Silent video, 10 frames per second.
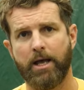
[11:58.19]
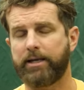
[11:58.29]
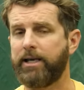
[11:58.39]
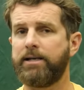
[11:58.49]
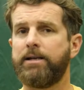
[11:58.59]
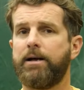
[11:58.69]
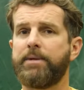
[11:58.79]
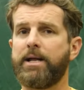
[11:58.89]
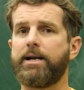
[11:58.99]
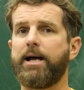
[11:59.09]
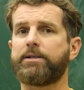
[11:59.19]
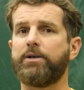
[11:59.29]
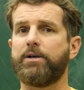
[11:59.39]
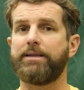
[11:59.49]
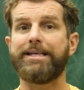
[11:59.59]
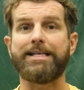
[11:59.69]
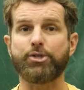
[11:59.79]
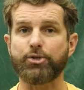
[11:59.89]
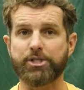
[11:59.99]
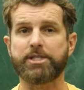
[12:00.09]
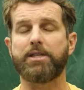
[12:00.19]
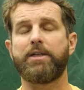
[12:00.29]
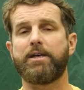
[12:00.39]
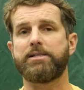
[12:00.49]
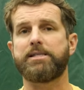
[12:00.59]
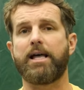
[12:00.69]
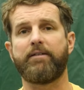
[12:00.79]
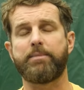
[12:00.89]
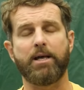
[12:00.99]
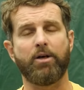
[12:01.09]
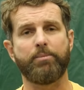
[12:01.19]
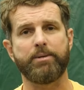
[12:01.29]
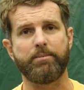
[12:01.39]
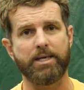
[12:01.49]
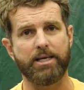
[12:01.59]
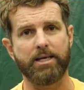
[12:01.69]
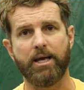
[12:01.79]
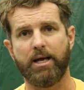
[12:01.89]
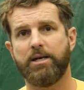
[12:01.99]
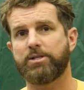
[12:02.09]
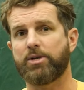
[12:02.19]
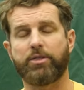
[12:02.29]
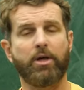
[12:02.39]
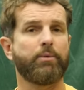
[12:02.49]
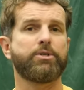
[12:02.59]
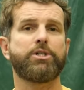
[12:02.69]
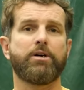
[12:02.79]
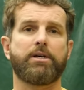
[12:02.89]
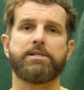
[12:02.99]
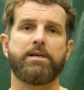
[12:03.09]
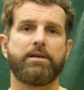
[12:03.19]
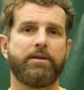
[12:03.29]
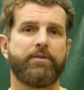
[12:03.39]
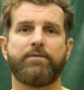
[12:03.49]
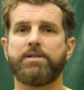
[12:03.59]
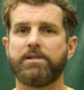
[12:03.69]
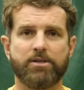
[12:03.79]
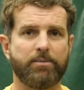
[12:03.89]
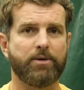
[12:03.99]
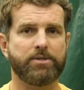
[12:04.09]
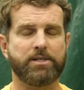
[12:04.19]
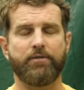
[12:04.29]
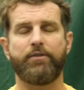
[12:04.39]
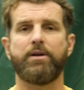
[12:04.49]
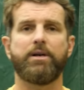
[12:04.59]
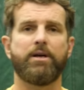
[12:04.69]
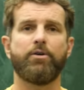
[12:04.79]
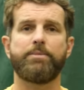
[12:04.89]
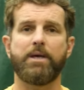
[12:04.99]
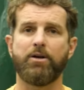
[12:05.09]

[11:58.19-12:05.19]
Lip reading: Again, I'm not a doctor. These are just the things that have been helping me. So I thought I would share it, because if you have tennis elbow, it's not fun, and I hope they